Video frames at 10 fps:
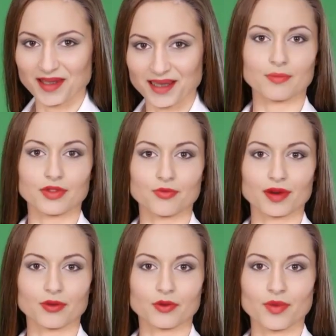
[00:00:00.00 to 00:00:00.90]
that any
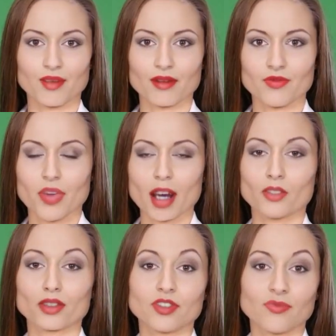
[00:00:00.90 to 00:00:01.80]
betrayal of the
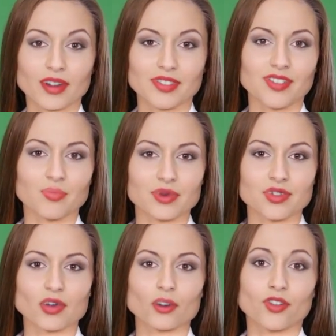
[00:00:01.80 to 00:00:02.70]
country's interests would
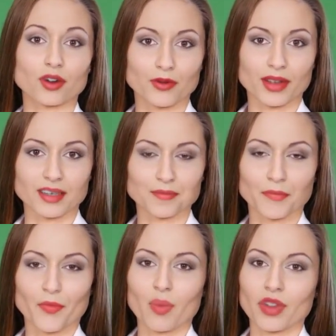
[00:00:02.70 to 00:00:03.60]
trigger fury.
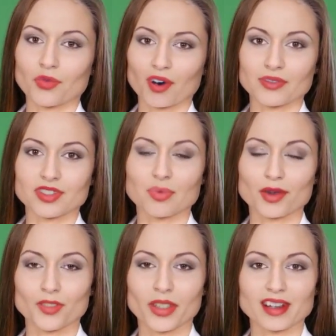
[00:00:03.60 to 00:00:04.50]
When you
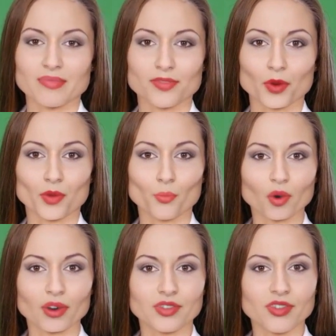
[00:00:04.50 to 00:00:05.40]
constantly see and feel the
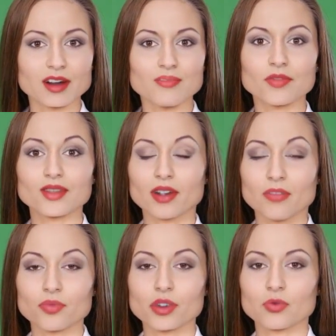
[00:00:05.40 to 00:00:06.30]
moral strength
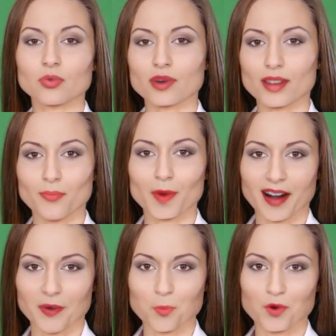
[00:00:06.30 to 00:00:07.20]
gained for Ukraine
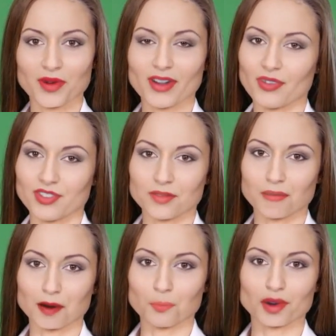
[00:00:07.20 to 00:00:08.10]
by our warriors,
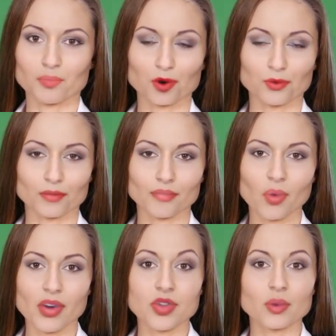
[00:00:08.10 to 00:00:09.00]
our people,
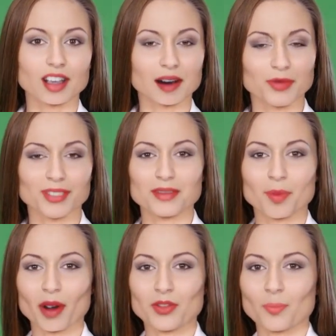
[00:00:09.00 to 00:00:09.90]
who are doing everything
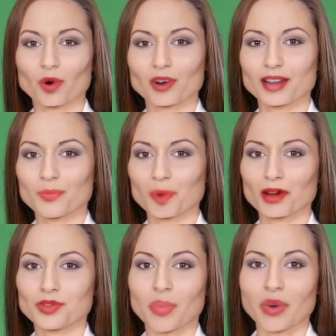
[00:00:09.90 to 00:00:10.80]
possible and
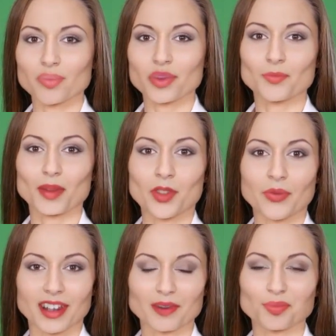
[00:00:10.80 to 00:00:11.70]
impossible for the
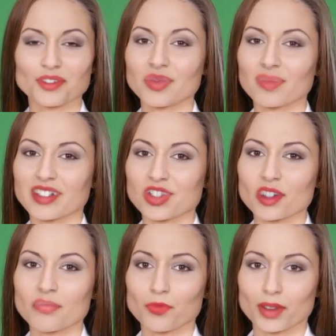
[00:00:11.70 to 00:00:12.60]
victory and
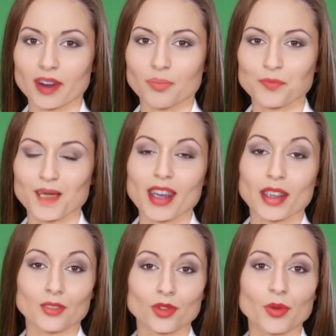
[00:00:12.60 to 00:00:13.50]
preservation of freedom,
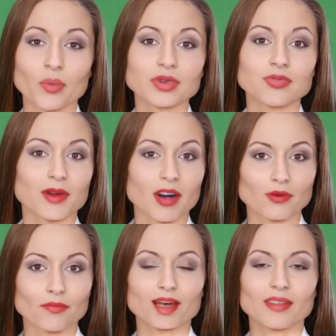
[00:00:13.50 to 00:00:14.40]
any internal
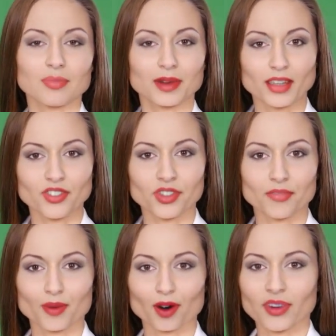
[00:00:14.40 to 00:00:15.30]
betrayal, any beach,
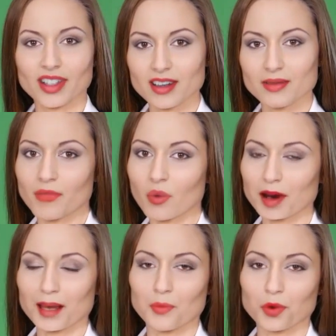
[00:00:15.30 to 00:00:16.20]
holiday,
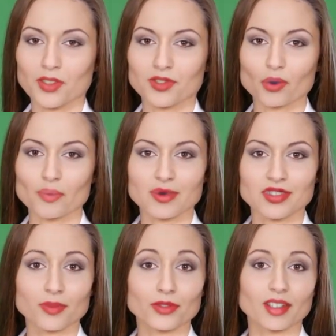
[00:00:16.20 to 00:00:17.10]
or any personal
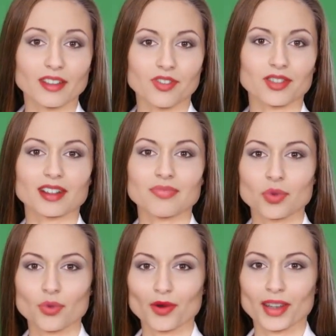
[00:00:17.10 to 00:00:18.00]
enrichment instead of
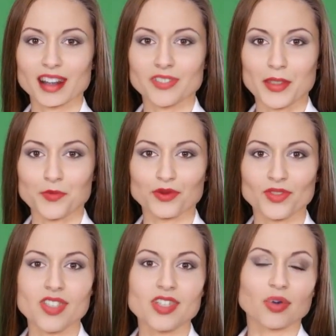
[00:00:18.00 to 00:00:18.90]
Ukraine's
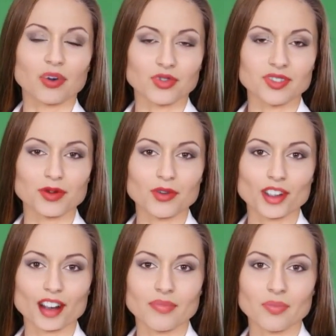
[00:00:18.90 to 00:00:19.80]
interests triggers
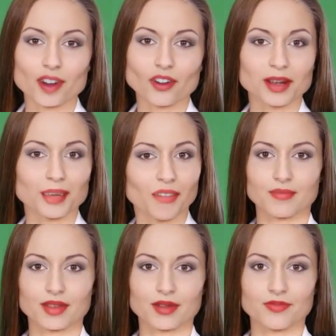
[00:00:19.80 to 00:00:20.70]
fury at the very,
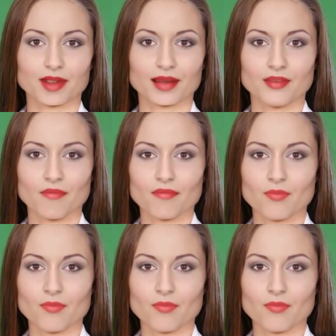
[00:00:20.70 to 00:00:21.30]
he said.